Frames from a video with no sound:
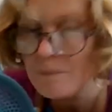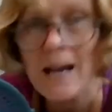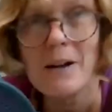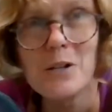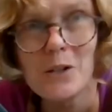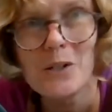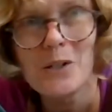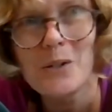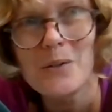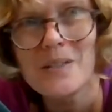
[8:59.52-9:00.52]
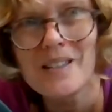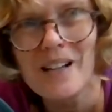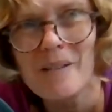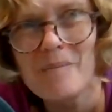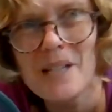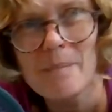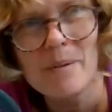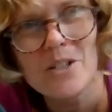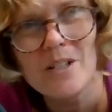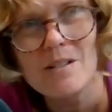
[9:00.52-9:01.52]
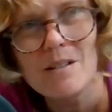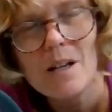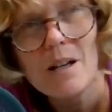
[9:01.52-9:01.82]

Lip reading: how you can use temperatures